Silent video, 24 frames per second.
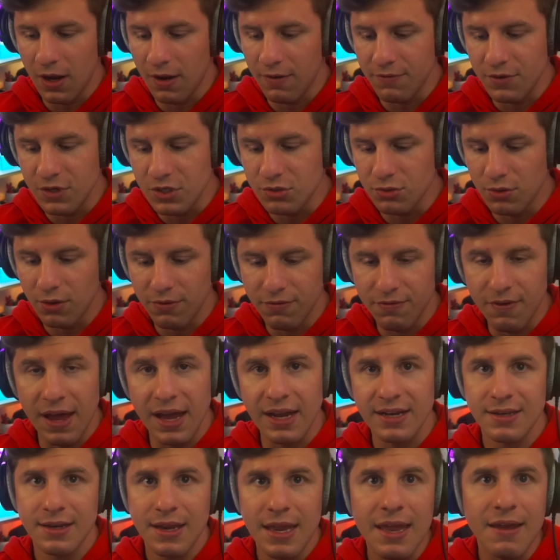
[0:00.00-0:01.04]
visual
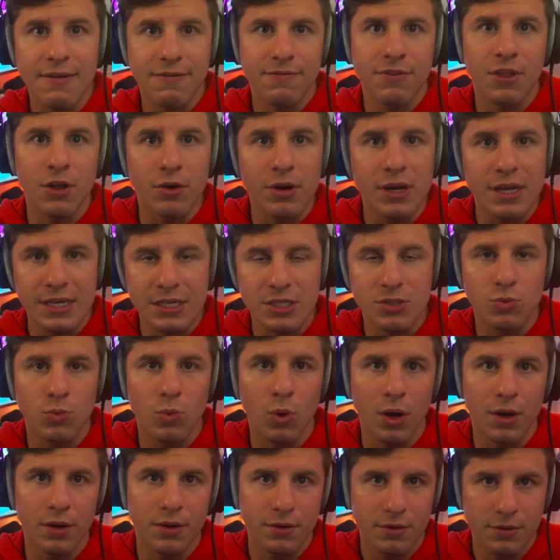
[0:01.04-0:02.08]
effect, if there is
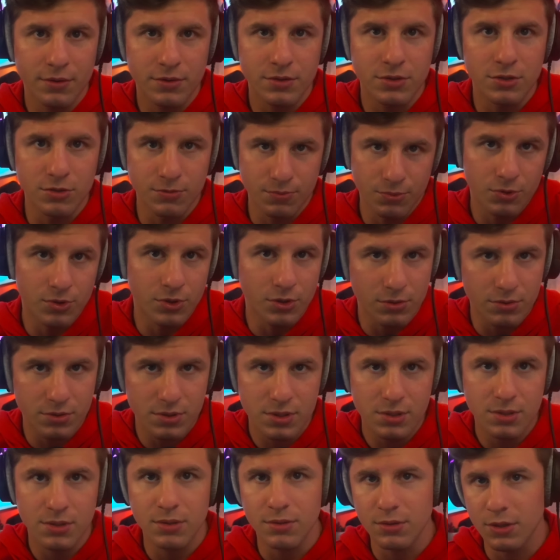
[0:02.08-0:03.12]
one to produce.